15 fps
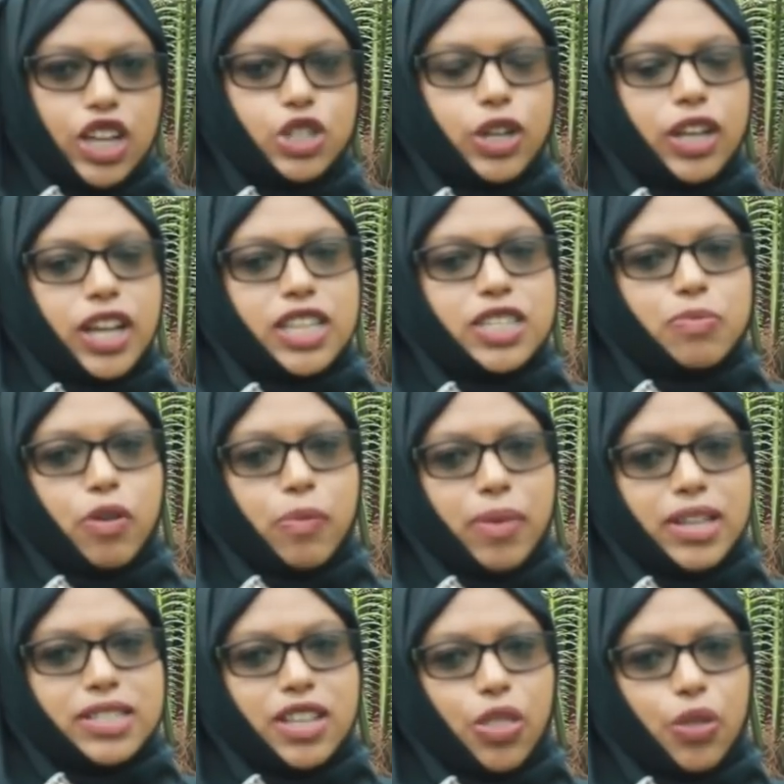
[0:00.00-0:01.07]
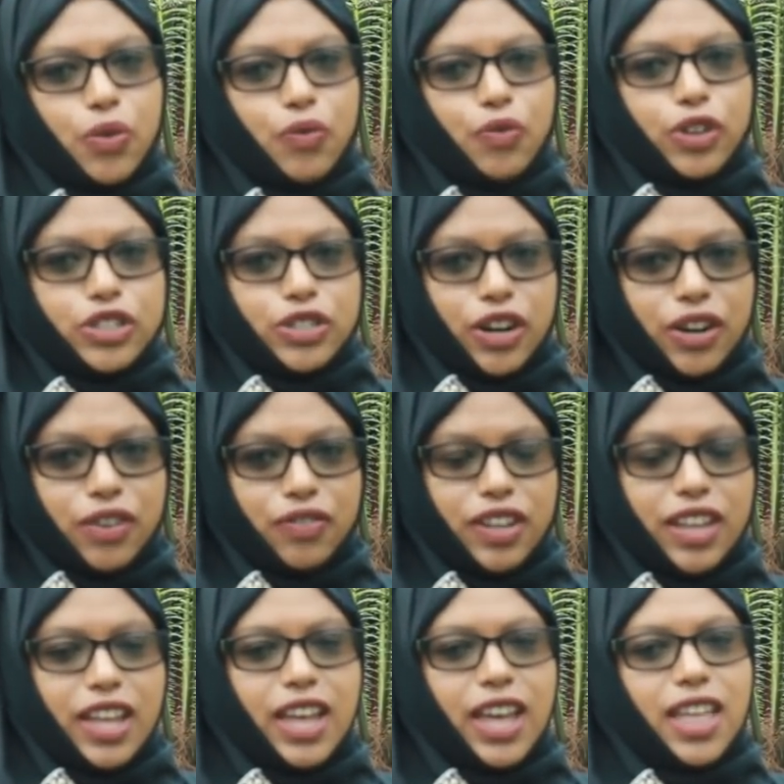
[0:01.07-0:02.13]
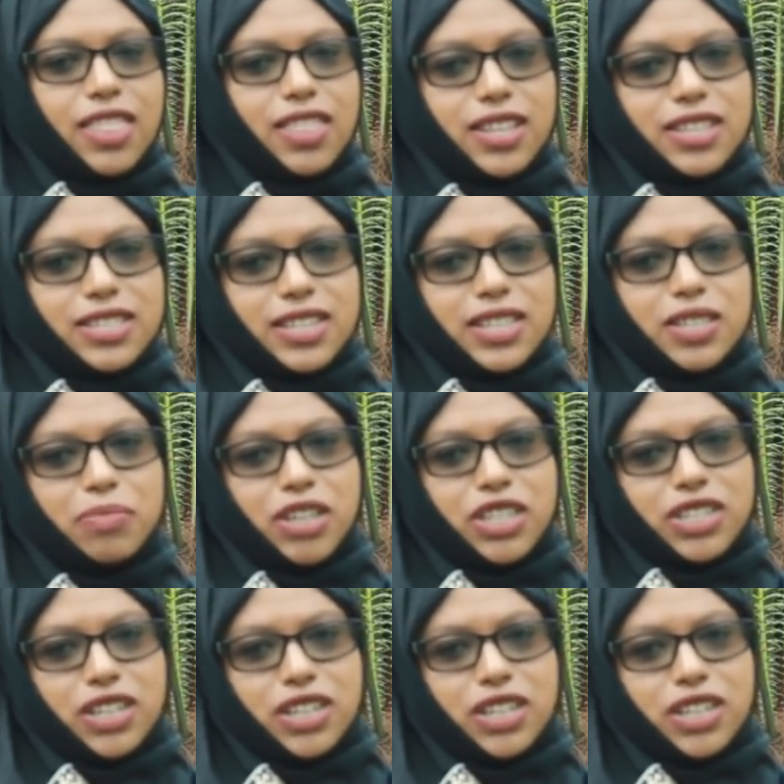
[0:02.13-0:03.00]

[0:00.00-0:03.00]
I showcase Mombasa through photography, and this is my